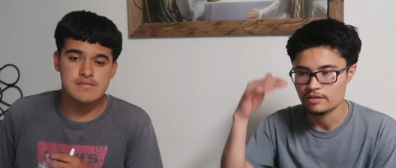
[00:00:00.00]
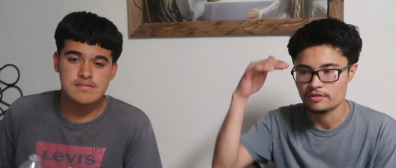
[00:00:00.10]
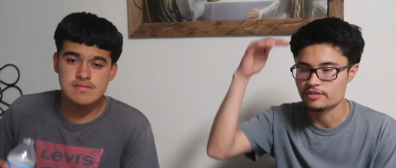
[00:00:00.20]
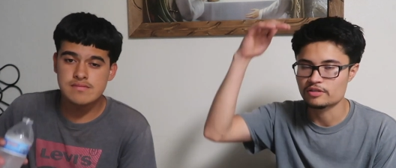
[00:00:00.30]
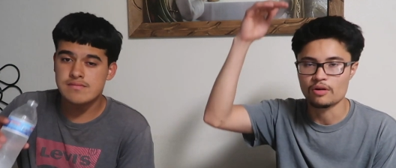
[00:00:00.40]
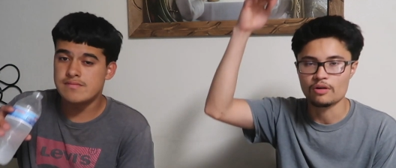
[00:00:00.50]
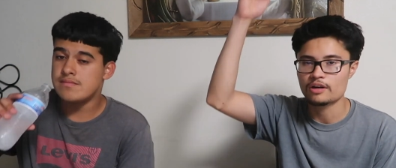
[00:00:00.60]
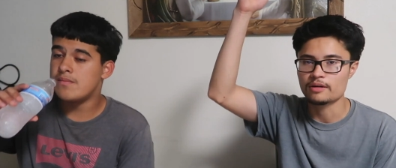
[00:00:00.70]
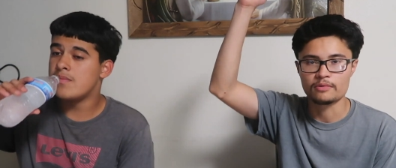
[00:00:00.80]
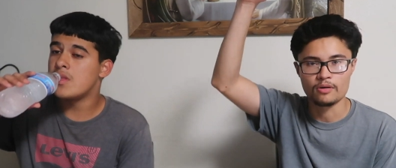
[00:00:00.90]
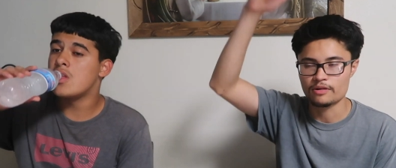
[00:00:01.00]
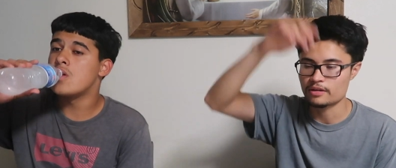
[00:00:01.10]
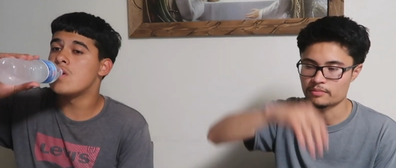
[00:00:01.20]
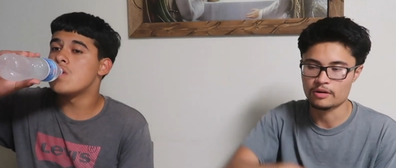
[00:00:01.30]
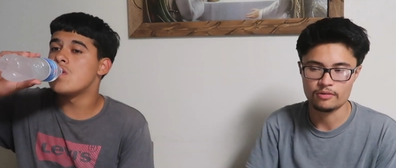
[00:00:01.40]
Speaker 1: you just going up, going
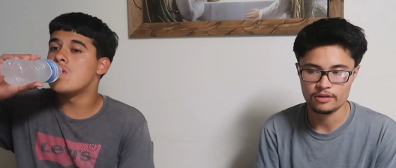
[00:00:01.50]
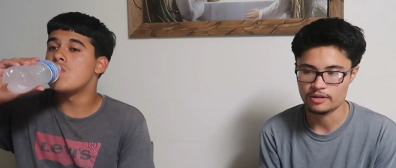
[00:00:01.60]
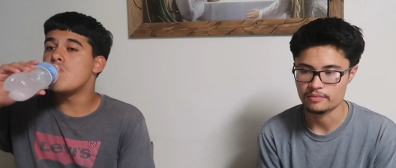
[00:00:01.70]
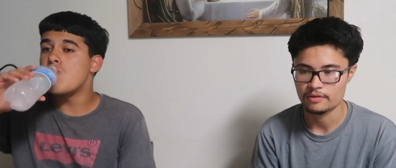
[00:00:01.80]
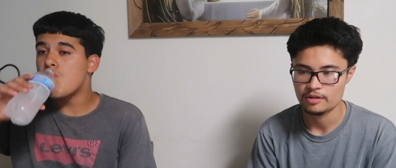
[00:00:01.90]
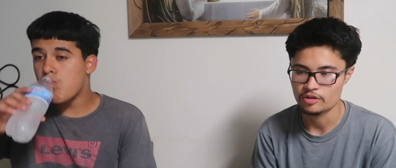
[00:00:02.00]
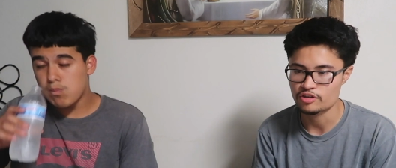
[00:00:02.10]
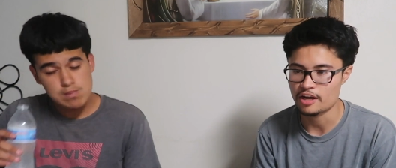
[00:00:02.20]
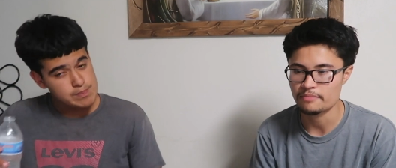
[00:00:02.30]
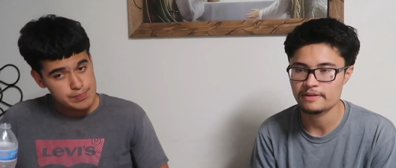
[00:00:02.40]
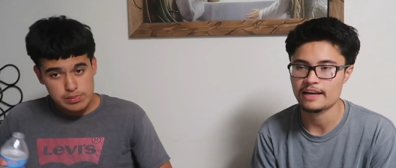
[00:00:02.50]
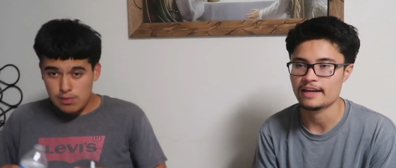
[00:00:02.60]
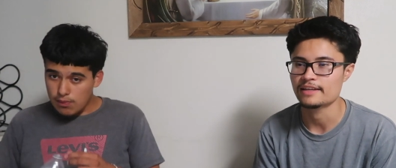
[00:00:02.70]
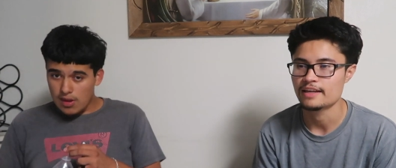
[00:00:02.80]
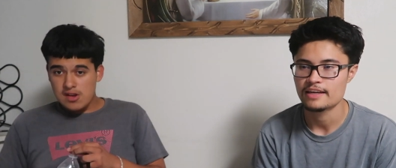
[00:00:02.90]
up, going up. You're trying to be
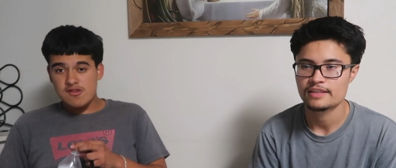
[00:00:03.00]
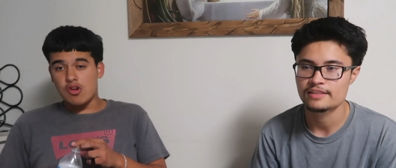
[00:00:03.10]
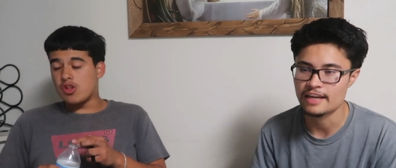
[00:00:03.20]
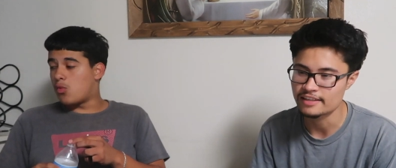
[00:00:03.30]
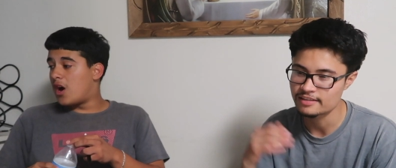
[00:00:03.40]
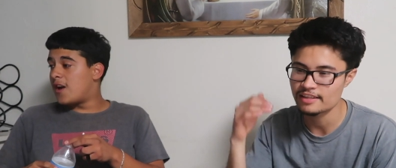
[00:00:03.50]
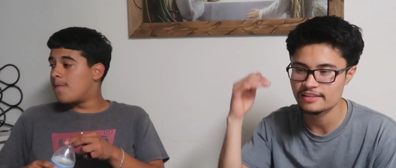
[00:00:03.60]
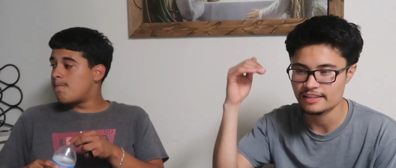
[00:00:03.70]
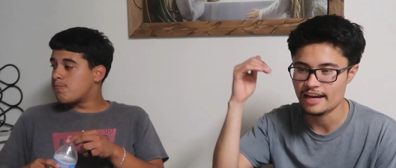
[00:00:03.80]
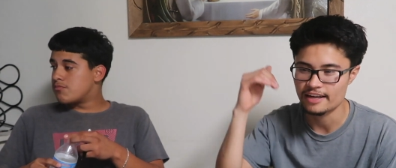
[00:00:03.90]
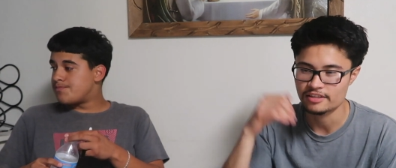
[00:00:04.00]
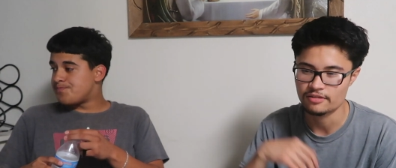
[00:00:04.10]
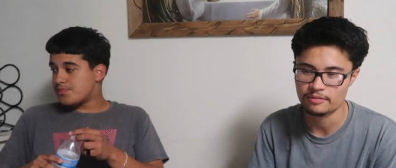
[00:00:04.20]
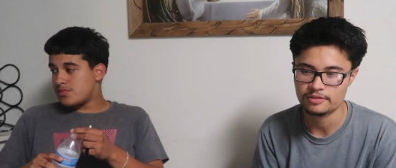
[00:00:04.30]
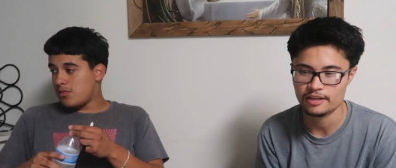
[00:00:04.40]
like Jay Z status.
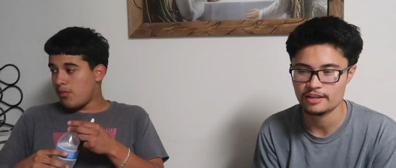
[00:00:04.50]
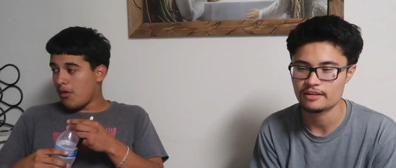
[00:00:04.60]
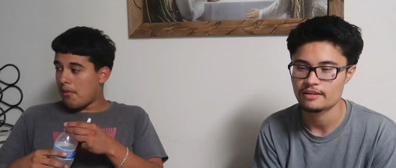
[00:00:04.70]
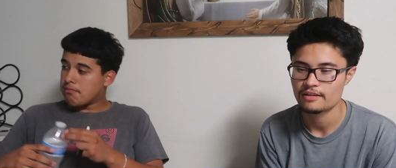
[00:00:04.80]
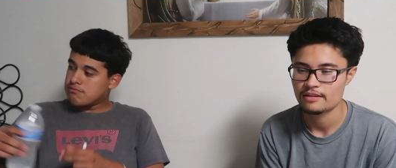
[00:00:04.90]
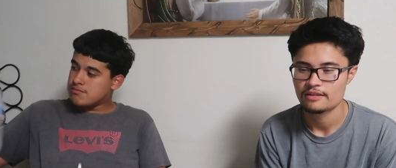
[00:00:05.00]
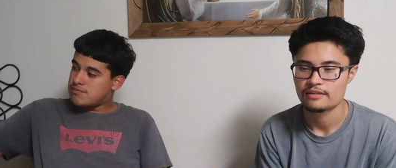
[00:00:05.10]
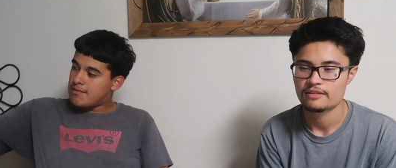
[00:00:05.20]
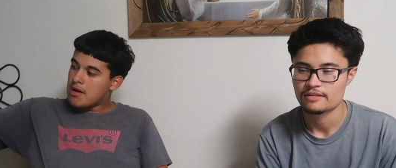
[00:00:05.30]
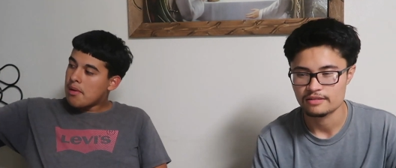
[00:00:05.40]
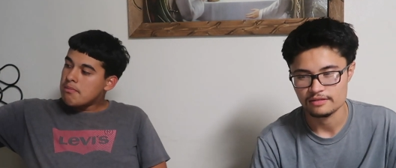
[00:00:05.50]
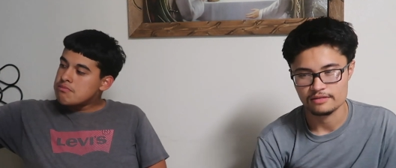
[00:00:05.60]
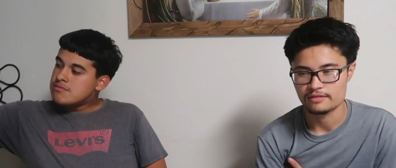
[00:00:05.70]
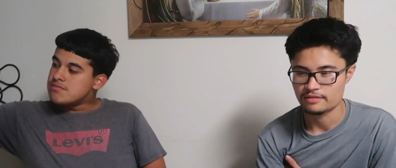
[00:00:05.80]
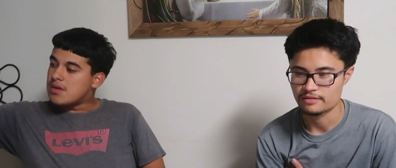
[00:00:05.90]
You know what I'm saying?
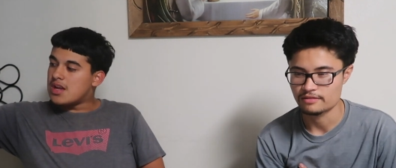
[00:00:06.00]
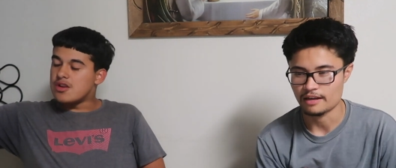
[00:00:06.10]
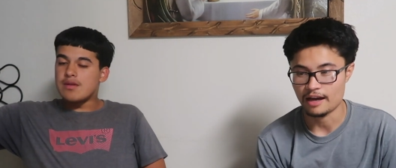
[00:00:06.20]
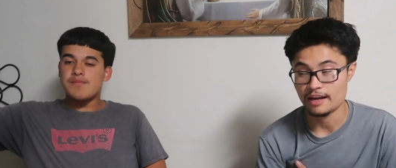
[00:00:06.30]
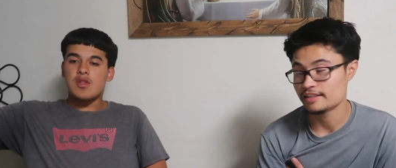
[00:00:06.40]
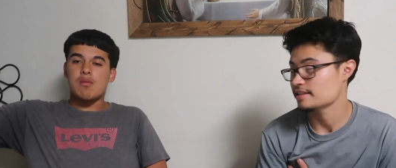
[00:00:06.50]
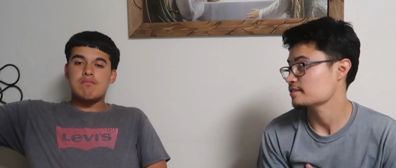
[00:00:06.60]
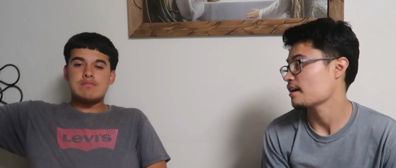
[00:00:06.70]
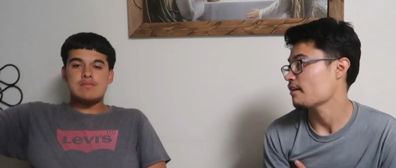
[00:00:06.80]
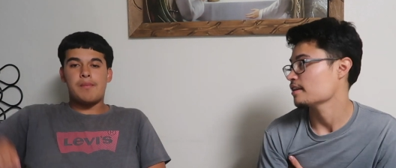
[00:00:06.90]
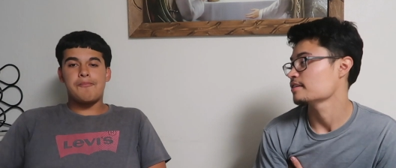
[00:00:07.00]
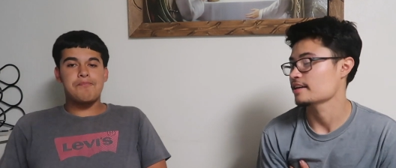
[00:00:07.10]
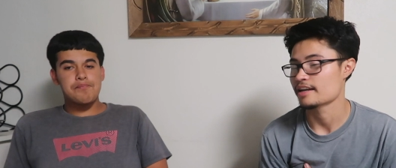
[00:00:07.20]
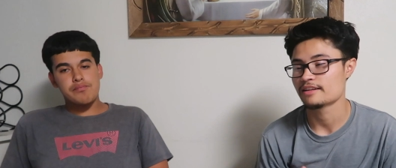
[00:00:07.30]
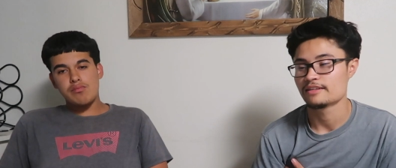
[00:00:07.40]
Speaker 2: Nah, At least that's how I
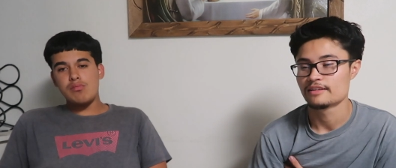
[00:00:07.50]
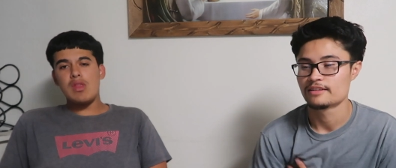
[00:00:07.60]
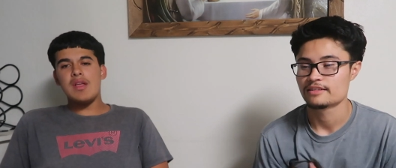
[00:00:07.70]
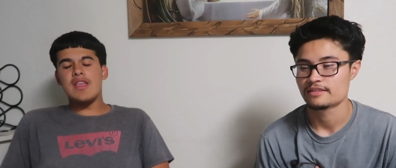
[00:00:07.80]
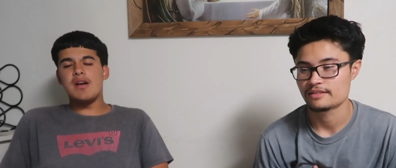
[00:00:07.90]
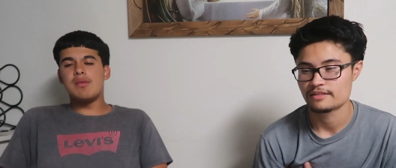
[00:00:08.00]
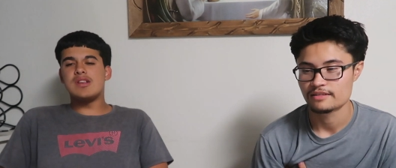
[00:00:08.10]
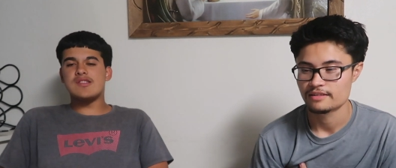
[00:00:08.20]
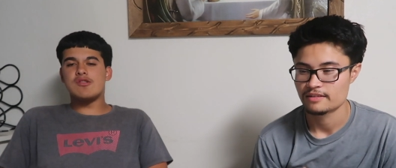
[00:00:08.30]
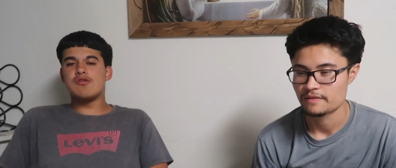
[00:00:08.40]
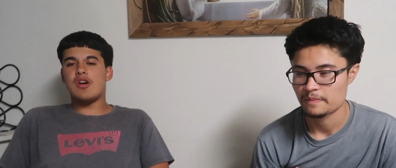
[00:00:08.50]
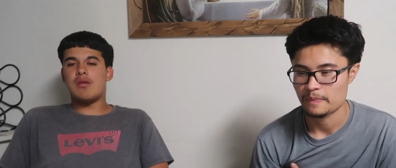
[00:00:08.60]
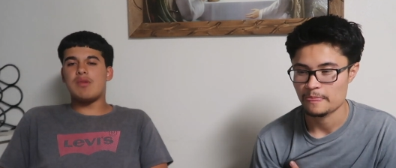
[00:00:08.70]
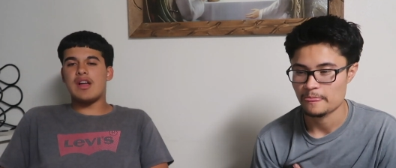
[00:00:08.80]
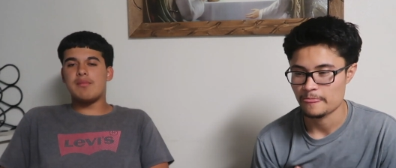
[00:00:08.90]
look at it. Yeah, but it's cool.
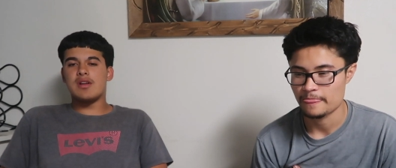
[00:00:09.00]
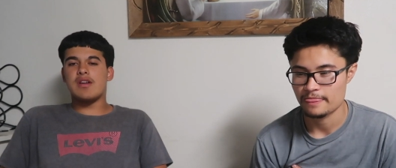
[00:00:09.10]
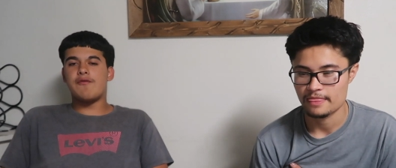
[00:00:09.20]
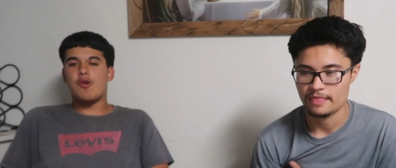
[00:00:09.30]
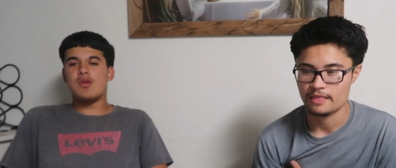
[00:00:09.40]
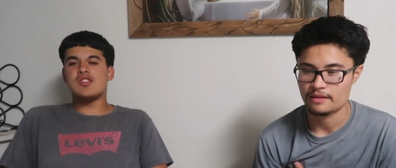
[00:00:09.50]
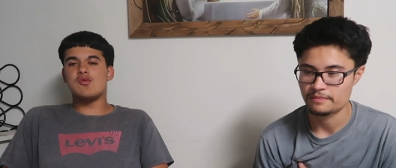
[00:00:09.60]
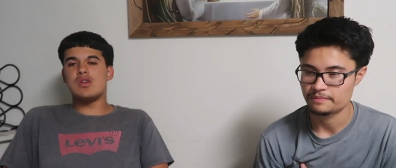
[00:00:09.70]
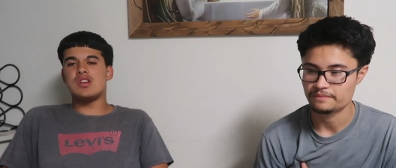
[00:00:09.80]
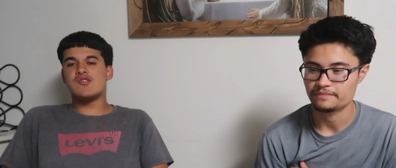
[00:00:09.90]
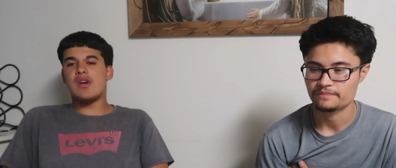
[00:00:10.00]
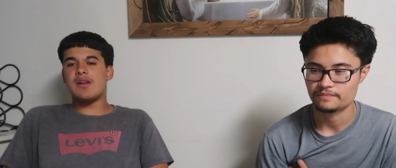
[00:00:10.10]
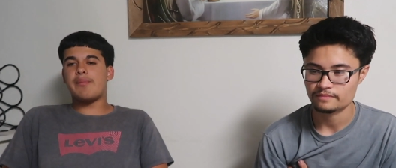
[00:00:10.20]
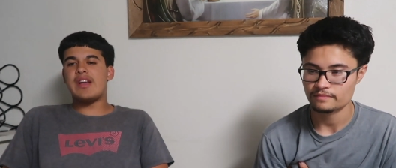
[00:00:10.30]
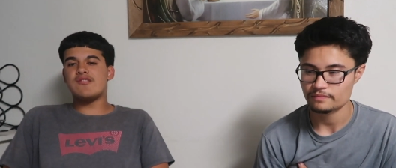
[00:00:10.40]
Um, I am looking forward to a uh,
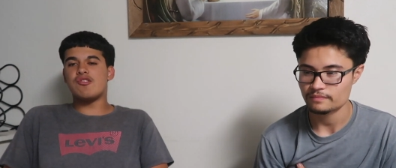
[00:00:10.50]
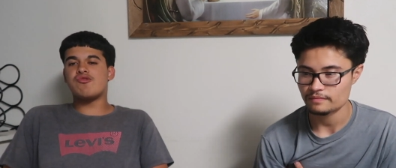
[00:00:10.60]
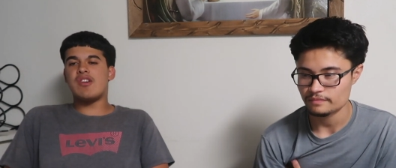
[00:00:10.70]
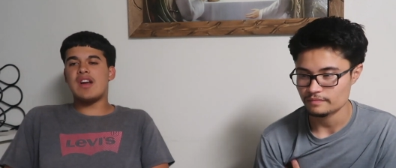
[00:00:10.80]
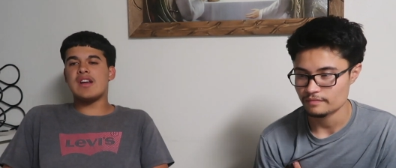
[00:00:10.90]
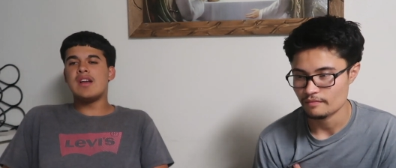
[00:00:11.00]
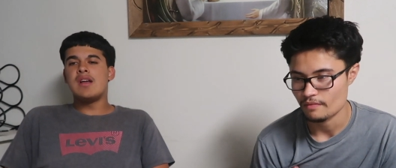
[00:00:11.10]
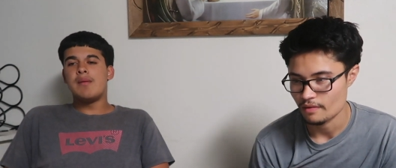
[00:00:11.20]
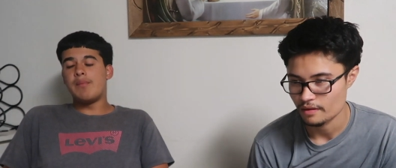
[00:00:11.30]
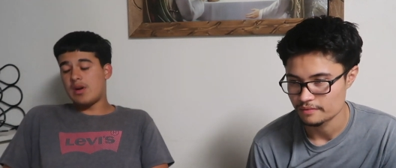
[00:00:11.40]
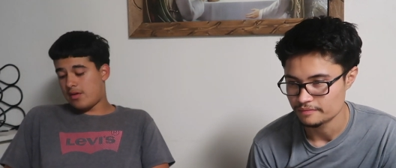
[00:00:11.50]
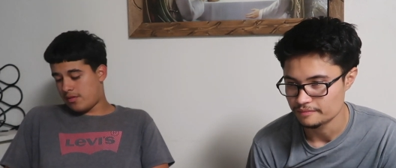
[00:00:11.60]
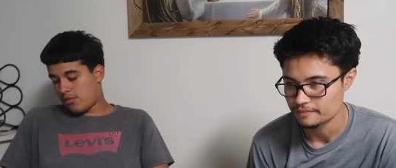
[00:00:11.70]
Swain and Peysoh track, but